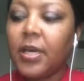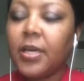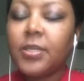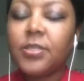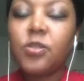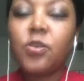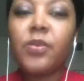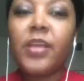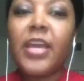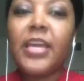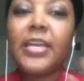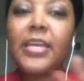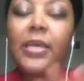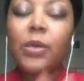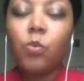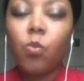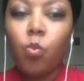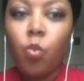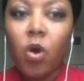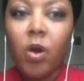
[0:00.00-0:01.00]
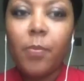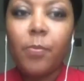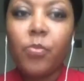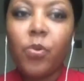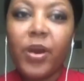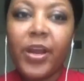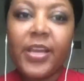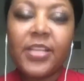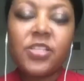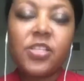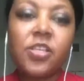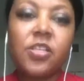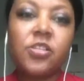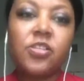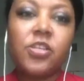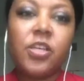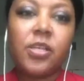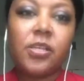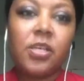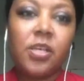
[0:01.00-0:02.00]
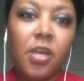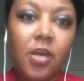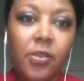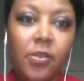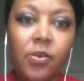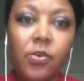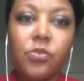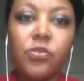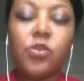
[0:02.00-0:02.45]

so that one branch can check the other.